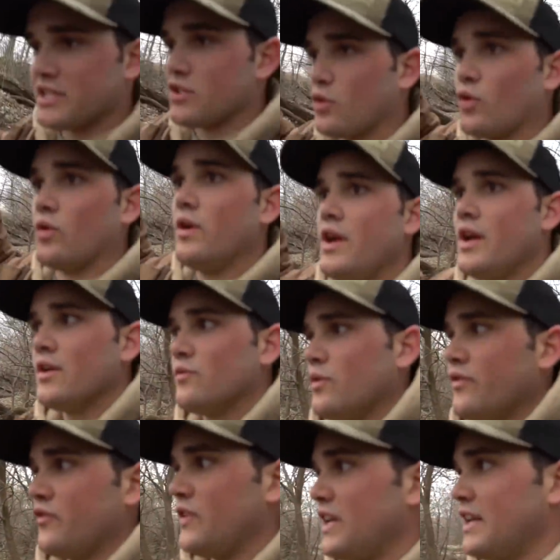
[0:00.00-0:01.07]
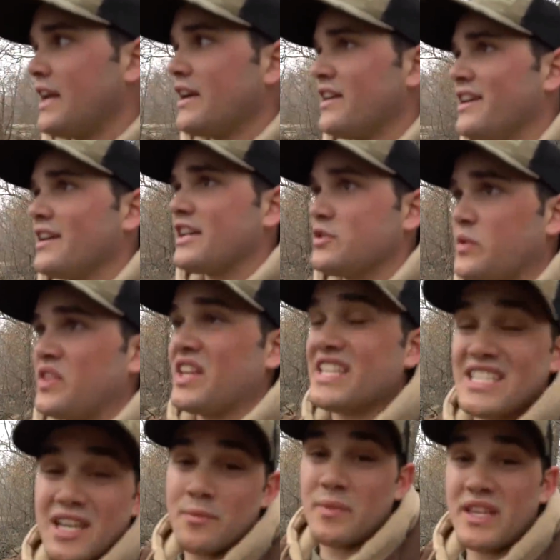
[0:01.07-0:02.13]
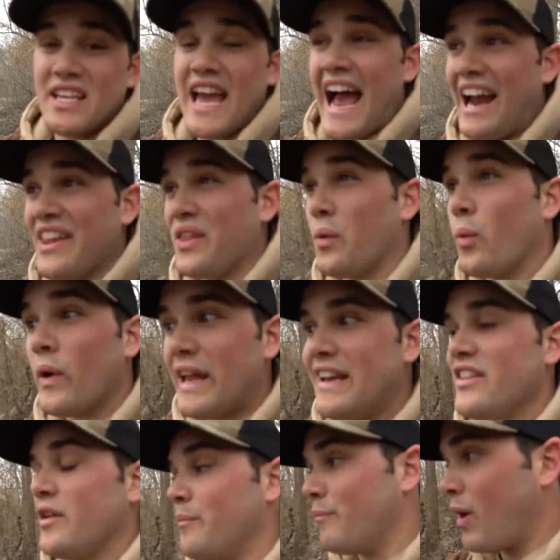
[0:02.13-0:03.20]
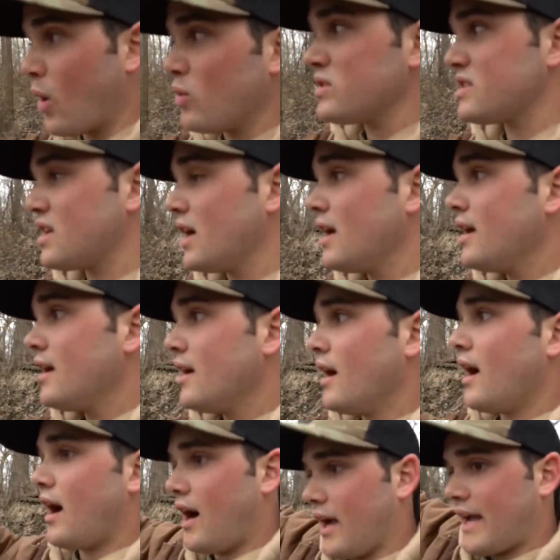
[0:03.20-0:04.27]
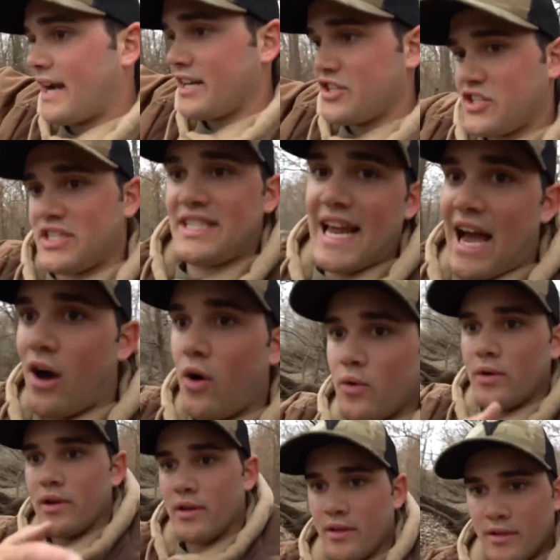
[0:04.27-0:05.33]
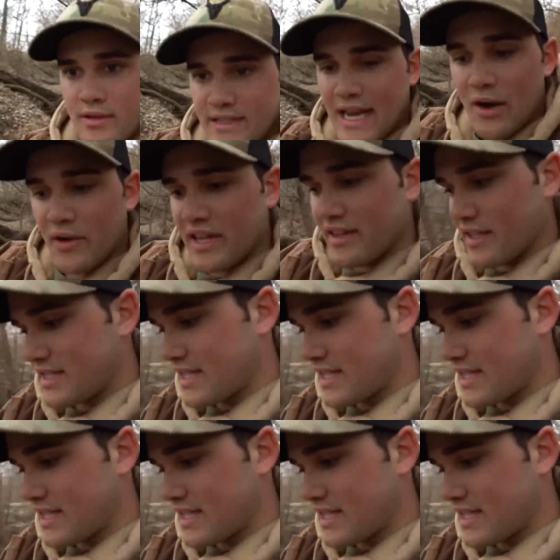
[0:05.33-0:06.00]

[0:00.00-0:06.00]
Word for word: this little ravine area because we think it's gonna be out of the wind the most. Uh, kind of just down down in